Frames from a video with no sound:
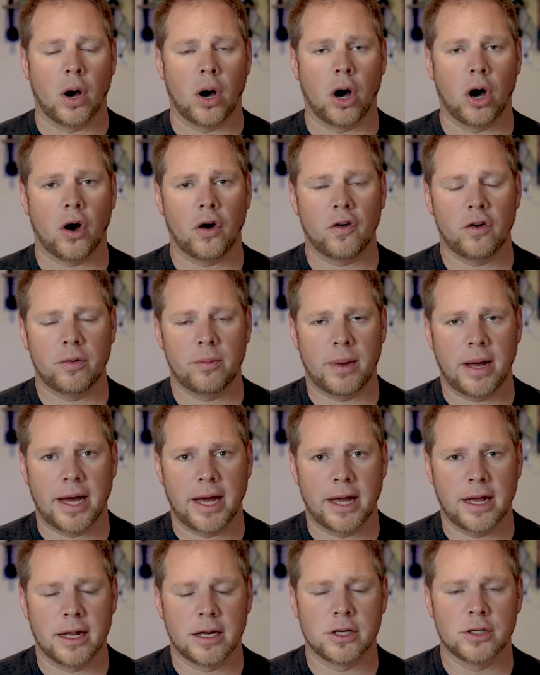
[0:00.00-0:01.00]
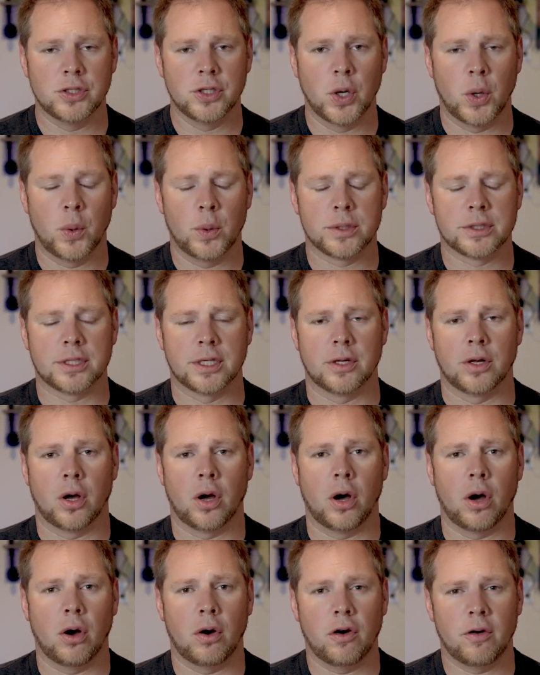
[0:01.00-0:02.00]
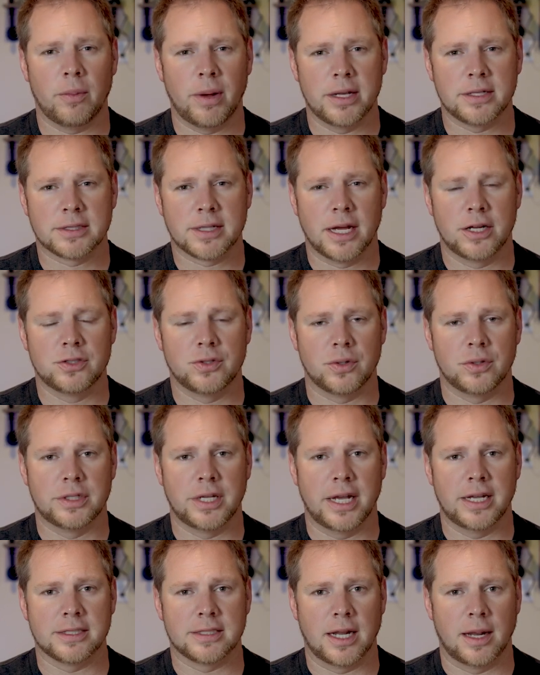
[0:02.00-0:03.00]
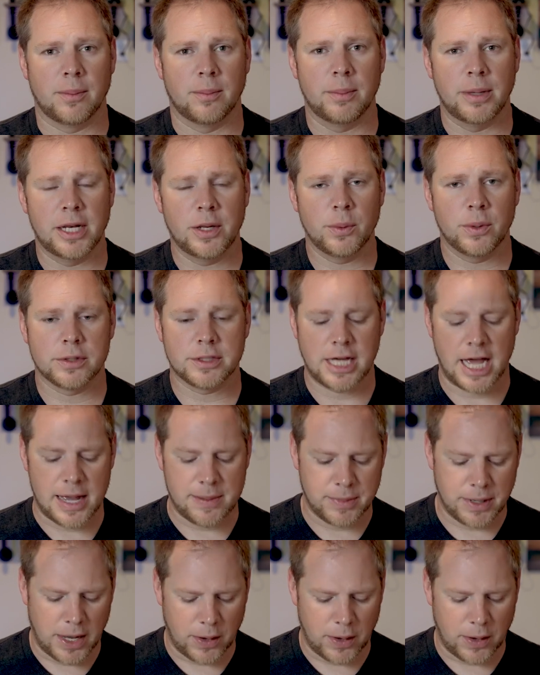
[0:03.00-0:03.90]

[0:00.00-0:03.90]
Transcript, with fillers: all of my notes and all of my scheduled days that I'm meeting with Tom.